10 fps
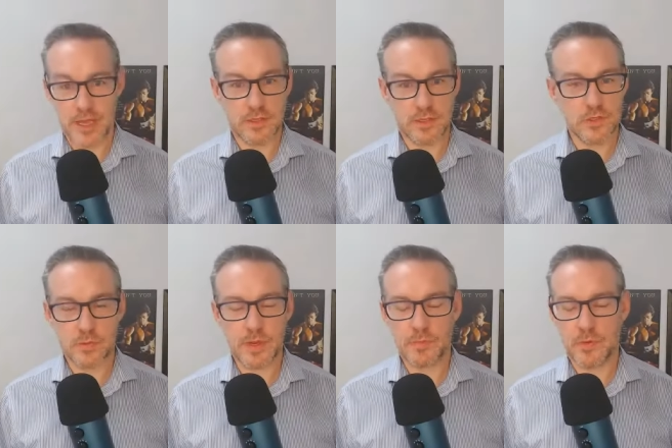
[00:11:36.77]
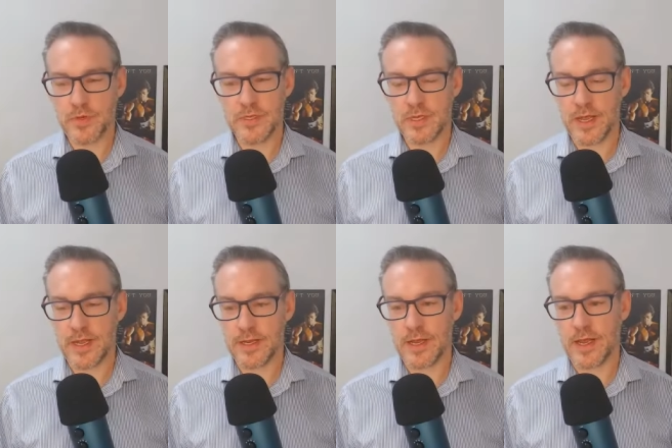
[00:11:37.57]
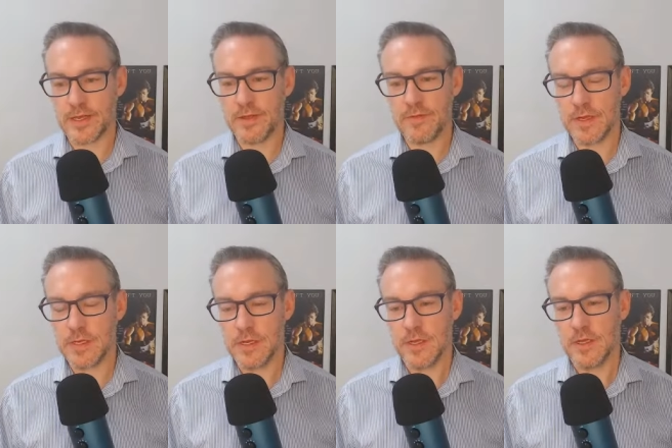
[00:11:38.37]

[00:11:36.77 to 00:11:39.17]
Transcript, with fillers: it's such a big point, Elena. And even